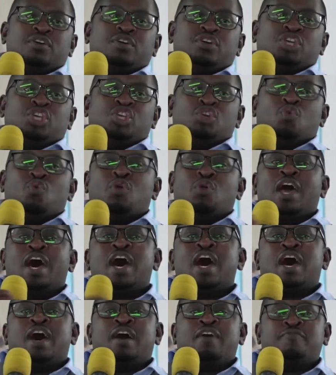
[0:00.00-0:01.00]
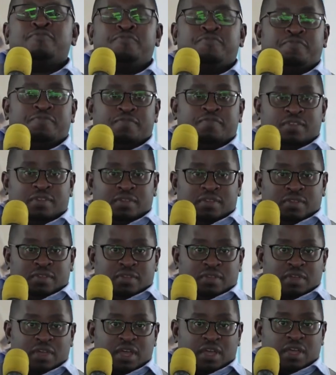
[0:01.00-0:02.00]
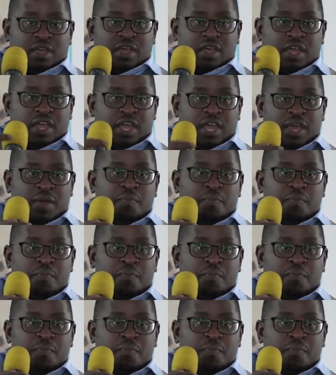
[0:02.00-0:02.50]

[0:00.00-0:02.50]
you will have a